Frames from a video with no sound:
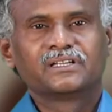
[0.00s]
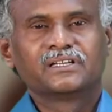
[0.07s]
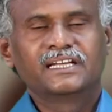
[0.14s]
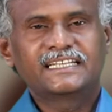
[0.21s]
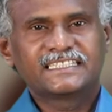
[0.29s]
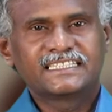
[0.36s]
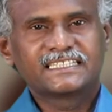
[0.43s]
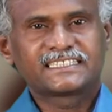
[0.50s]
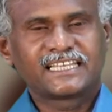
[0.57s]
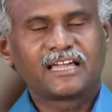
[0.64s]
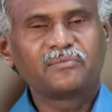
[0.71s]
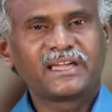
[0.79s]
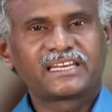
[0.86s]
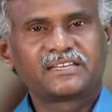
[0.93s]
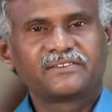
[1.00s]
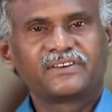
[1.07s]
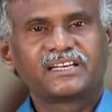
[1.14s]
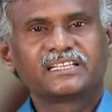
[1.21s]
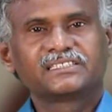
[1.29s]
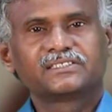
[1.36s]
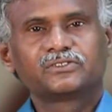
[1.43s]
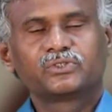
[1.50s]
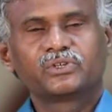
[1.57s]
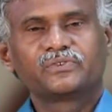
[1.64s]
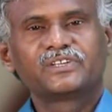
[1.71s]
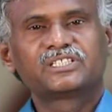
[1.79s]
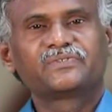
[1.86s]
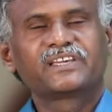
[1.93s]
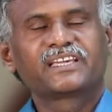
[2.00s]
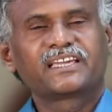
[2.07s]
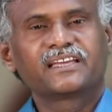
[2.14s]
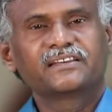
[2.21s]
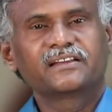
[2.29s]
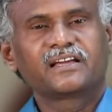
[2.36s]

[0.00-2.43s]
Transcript: let us see some activities through which we can,